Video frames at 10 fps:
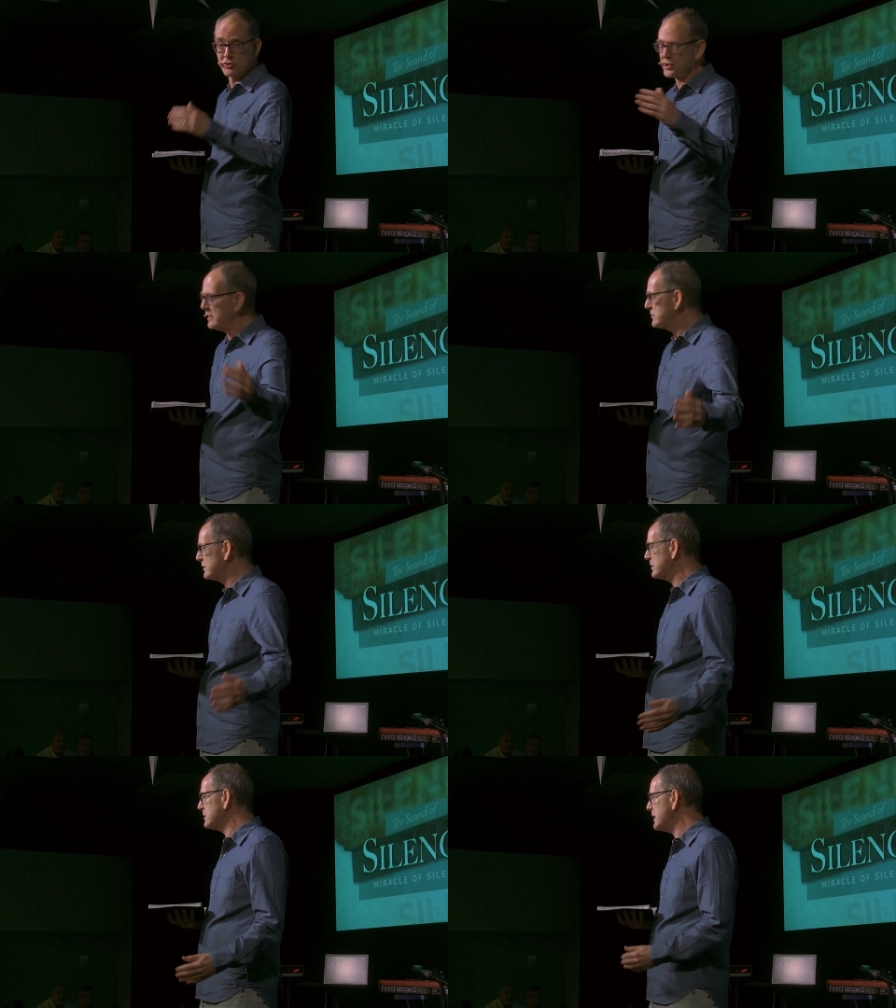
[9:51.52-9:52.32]

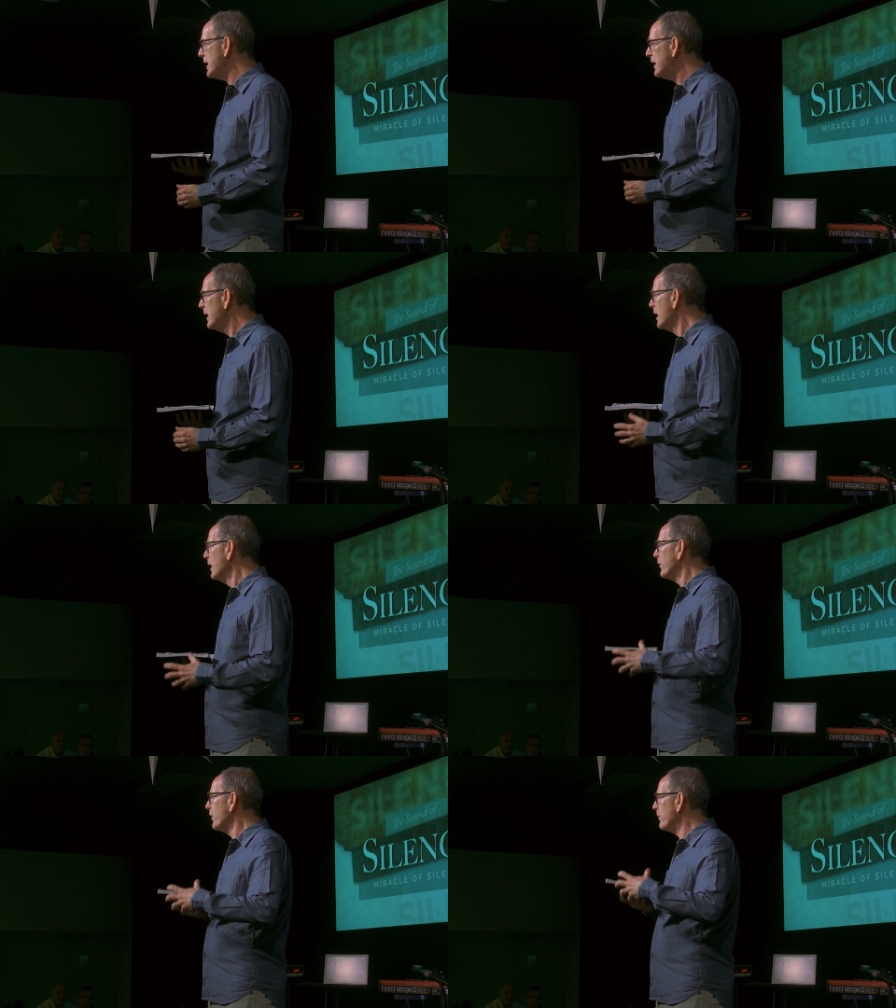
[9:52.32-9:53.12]
Jesus' day.
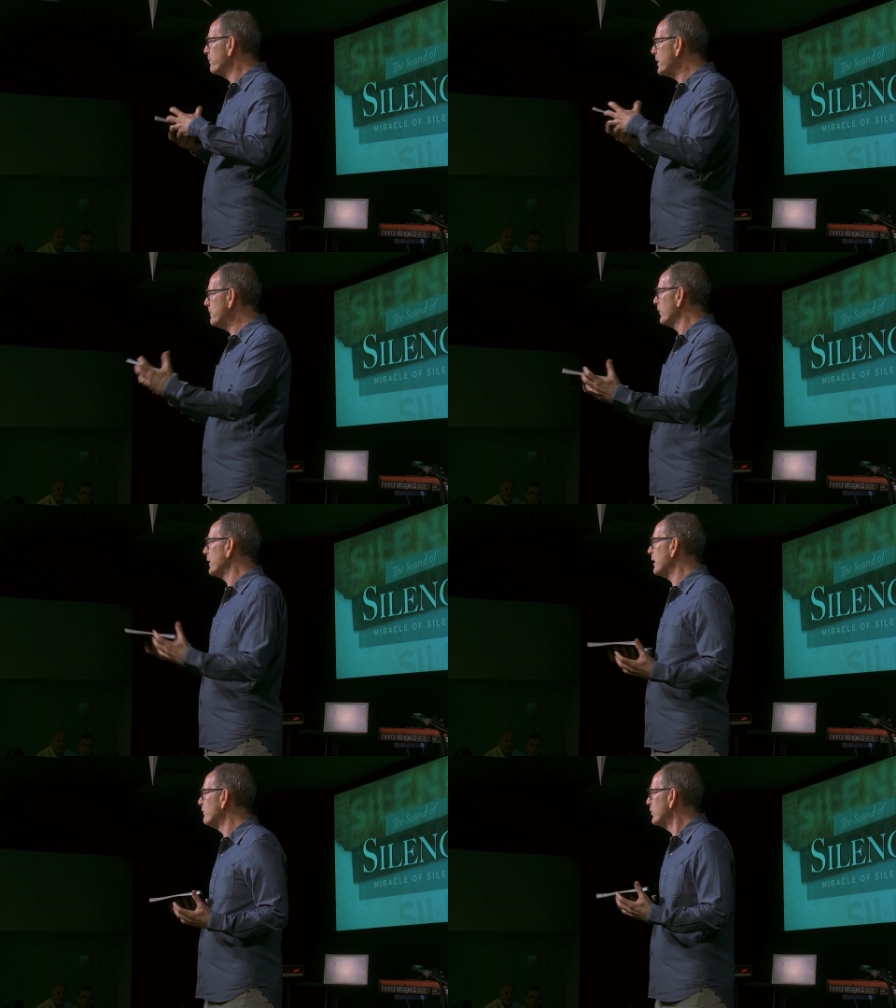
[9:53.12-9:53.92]
There are people
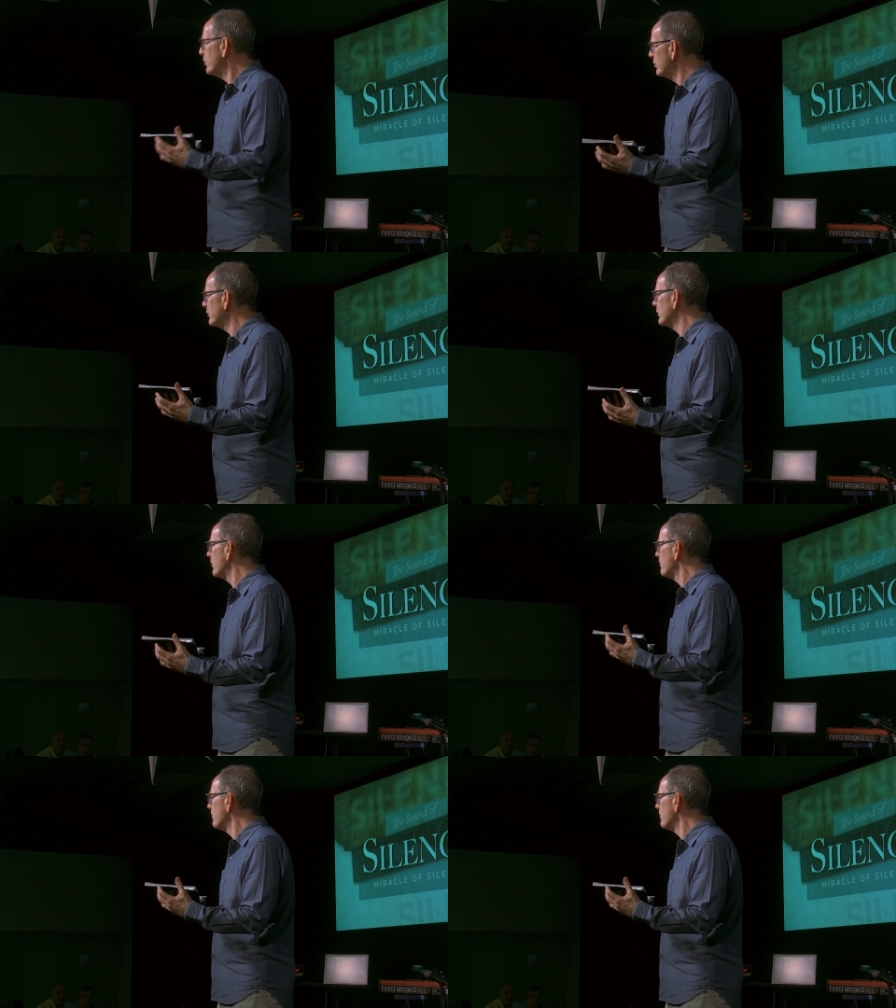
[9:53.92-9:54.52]
that have used their